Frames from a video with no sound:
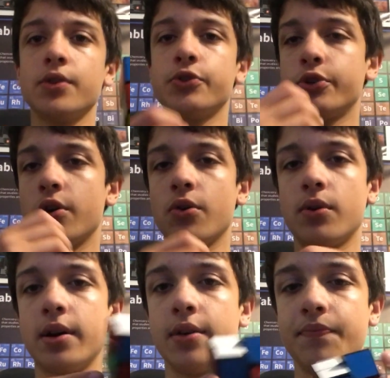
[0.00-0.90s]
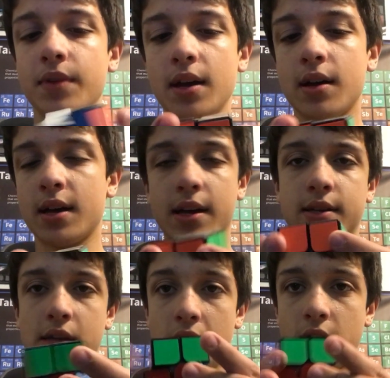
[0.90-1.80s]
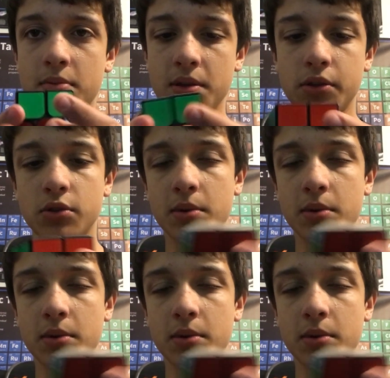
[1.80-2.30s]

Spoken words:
So yeah, I guess I'd recommend this